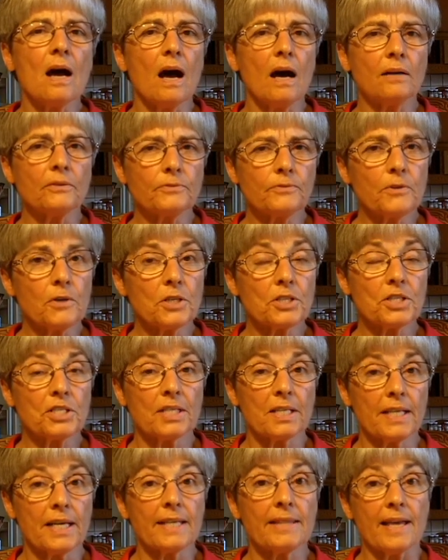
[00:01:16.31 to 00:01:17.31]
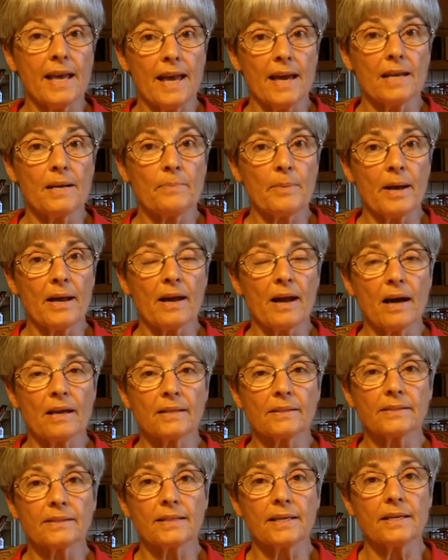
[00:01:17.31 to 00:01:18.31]
Unfortunately, the
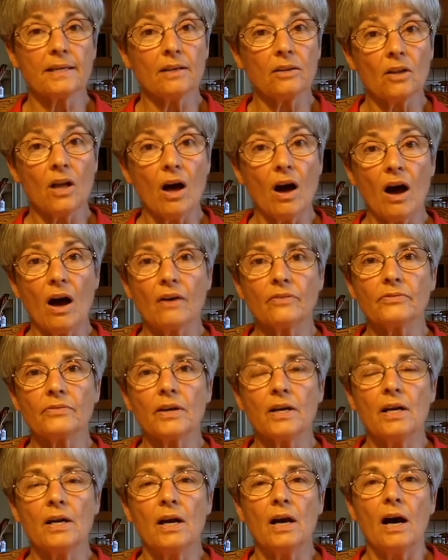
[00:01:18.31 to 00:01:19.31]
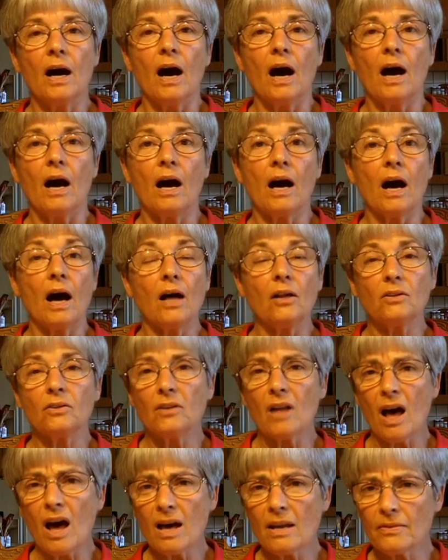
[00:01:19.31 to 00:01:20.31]
antibiotics kill off a
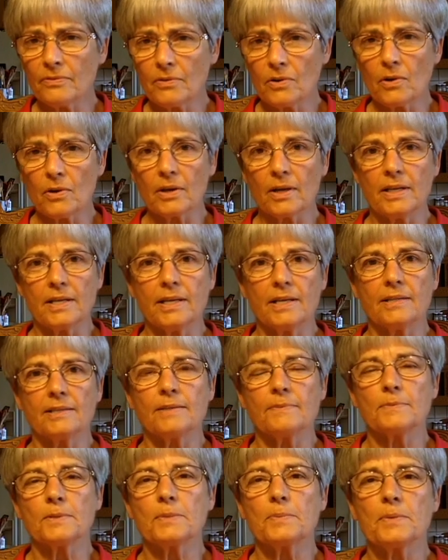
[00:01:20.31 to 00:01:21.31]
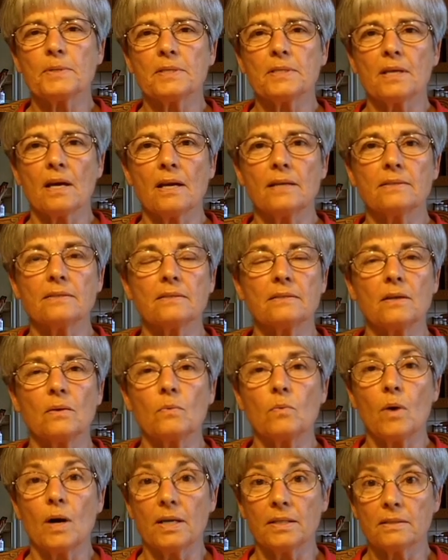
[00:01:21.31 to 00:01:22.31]
lot of organisms besides the
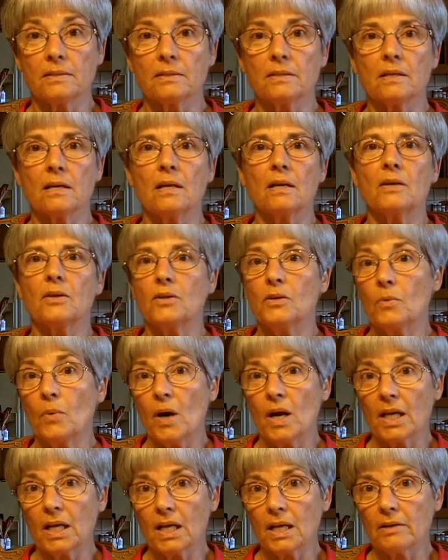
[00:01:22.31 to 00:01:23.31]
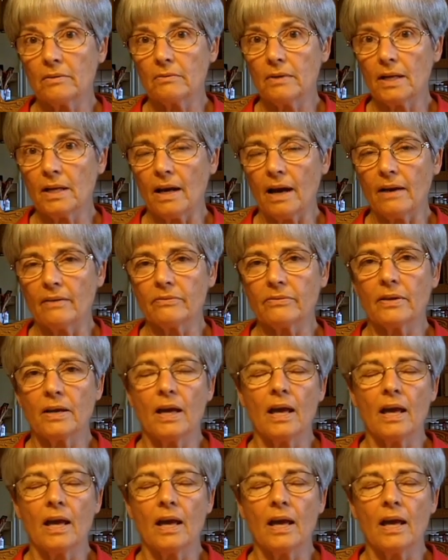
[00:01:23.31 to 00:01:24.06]
ones you want to get rid of.